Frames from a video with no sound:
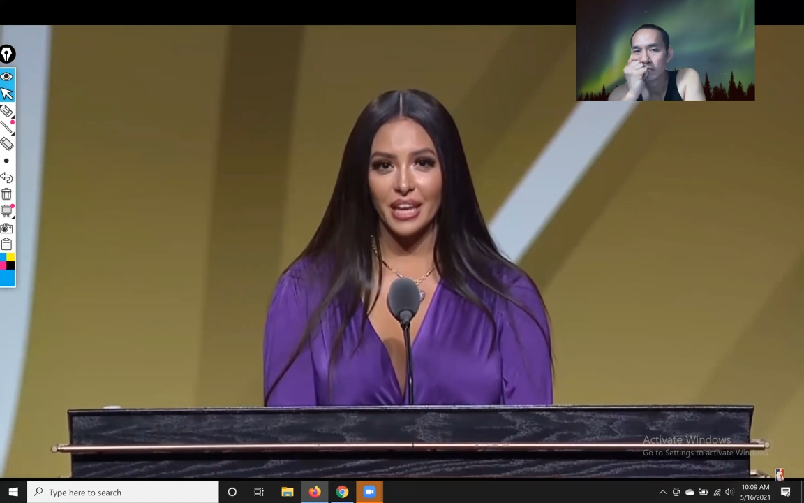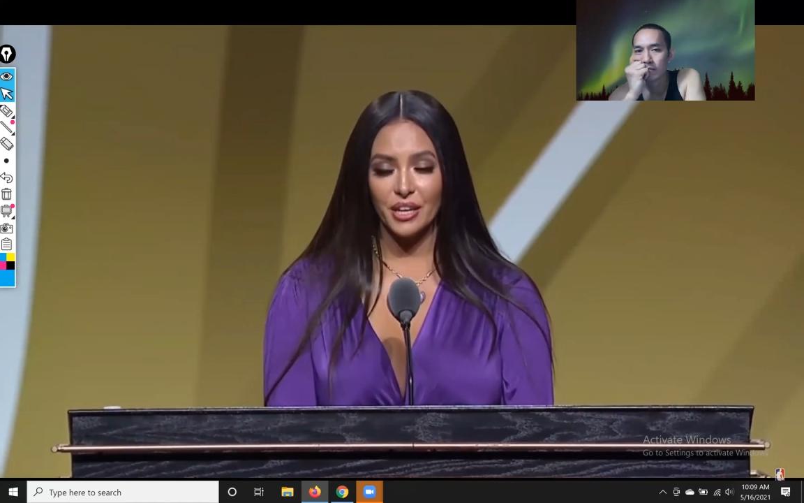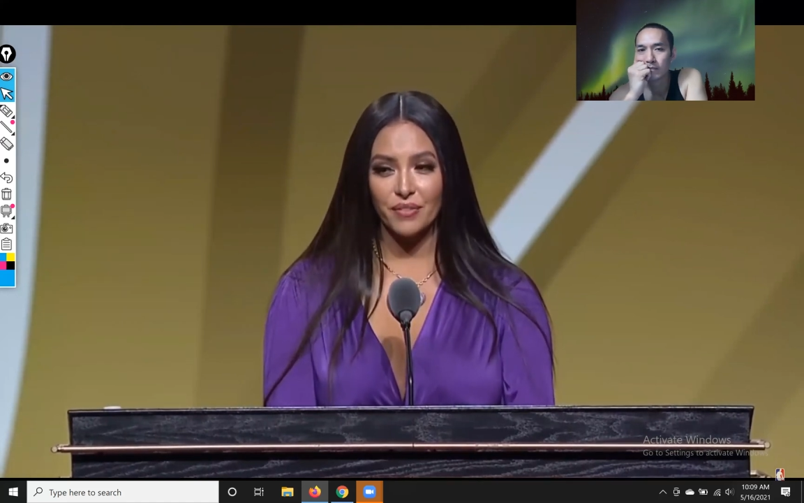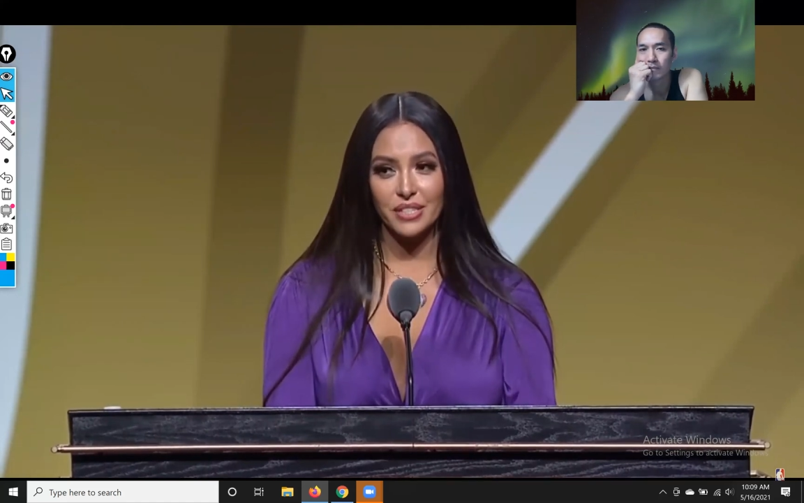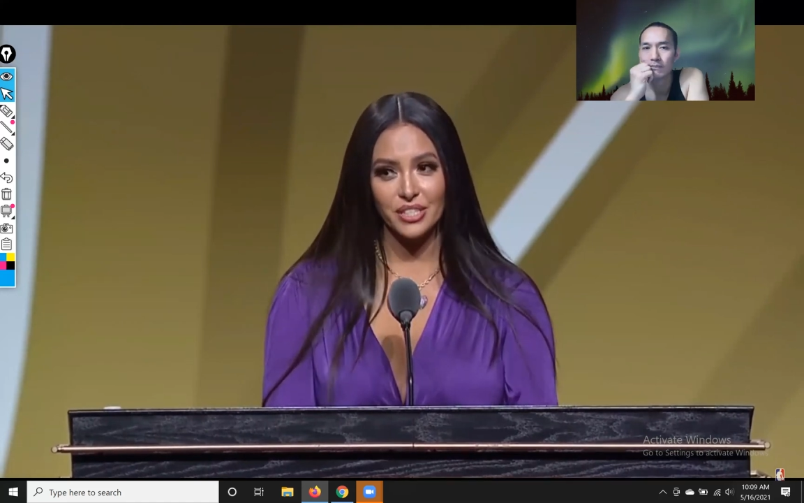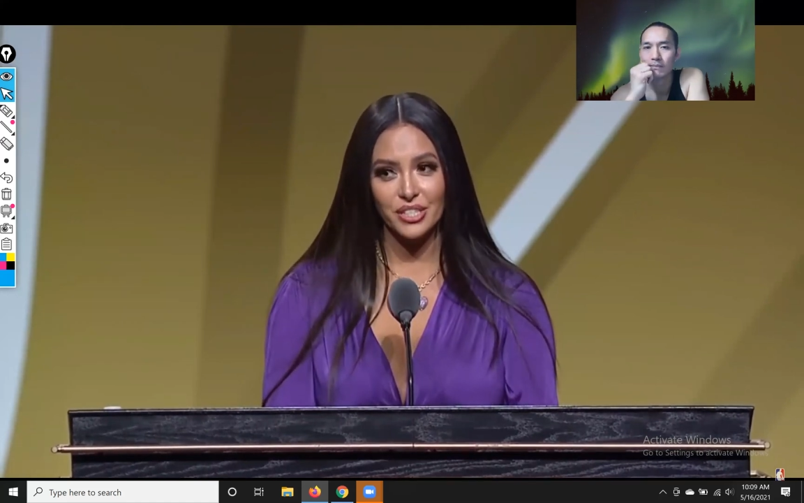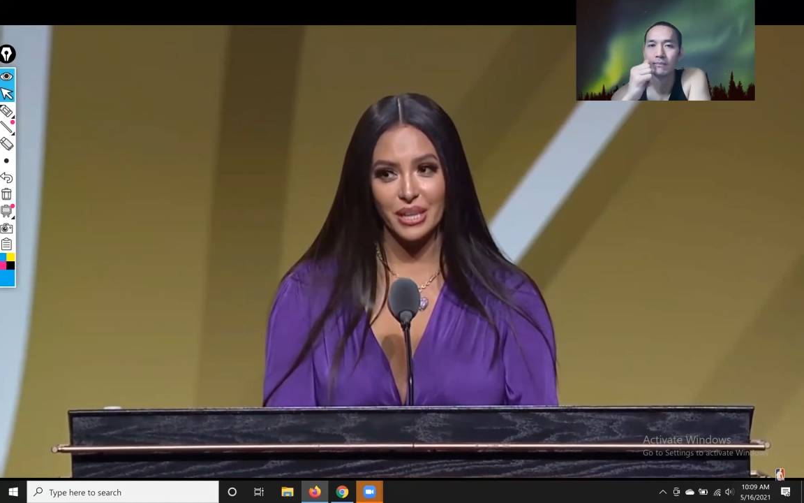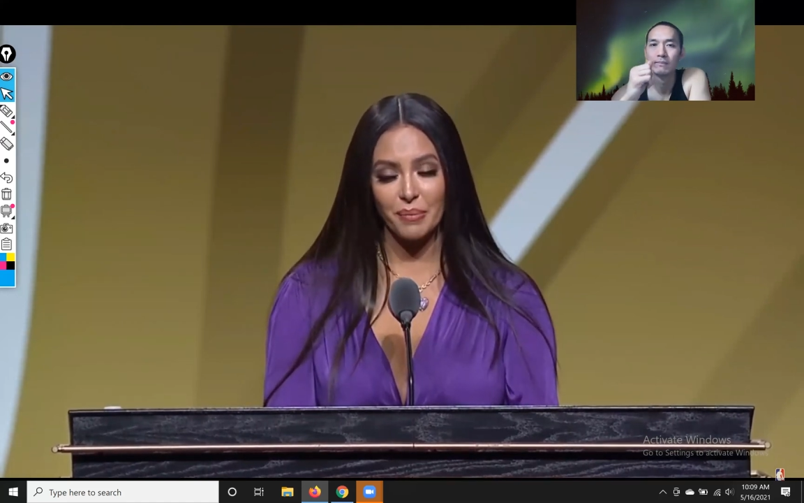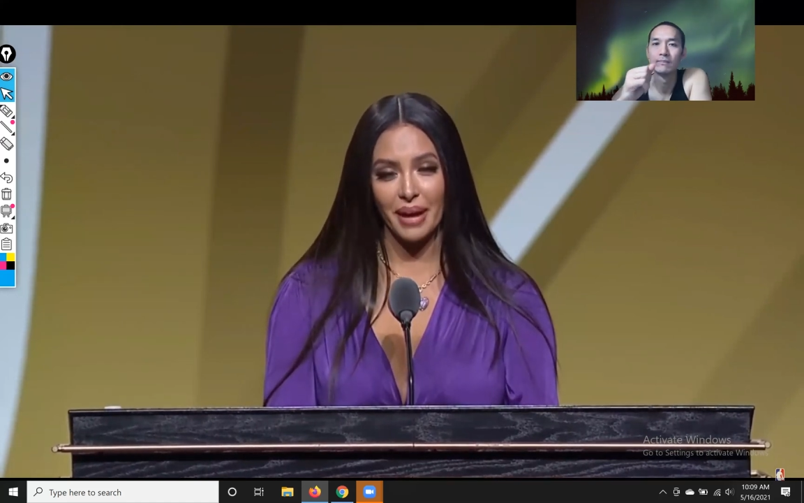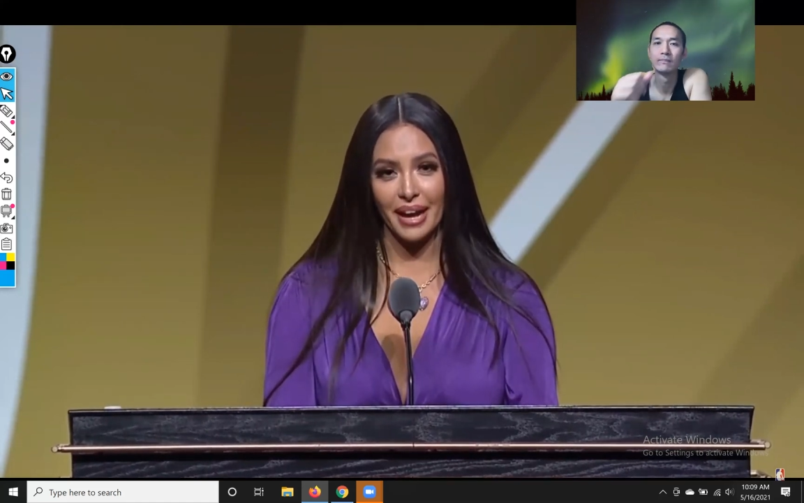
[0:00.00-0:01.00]
you for dishing them
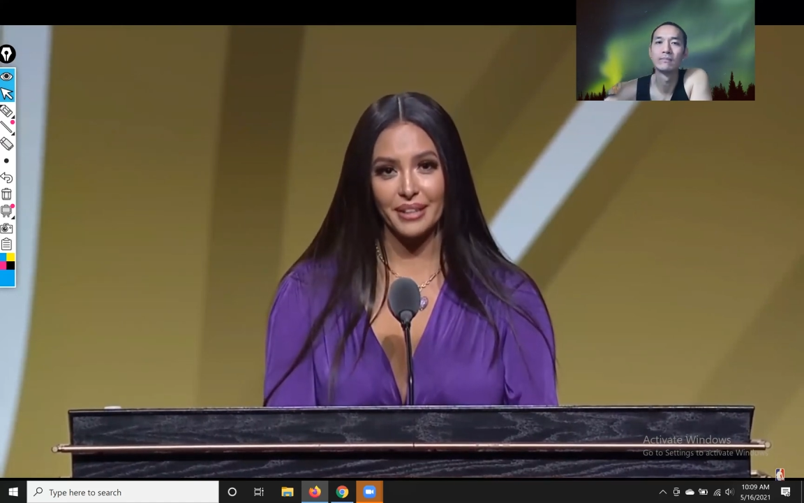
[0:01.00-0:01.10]
back.